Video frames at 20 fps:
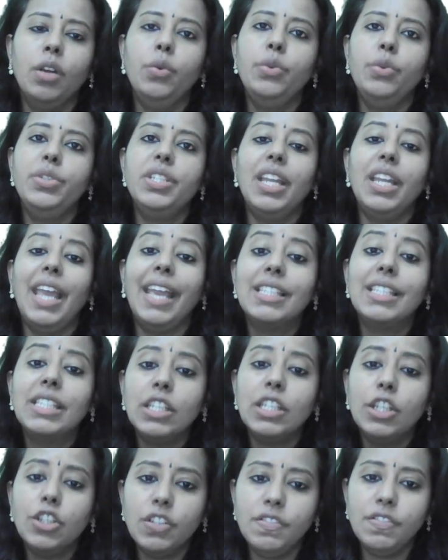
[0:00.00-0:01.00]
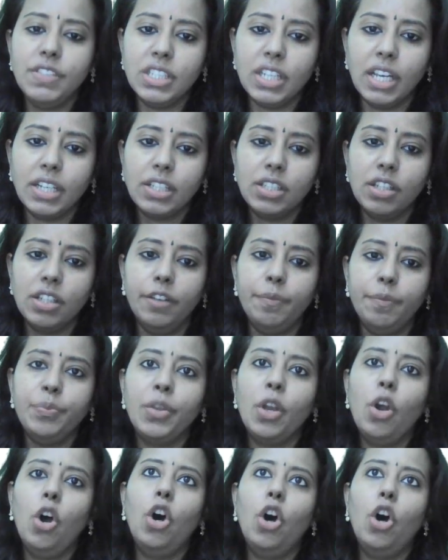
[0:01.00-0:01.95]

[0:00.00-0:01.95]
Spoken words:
who is an executive director,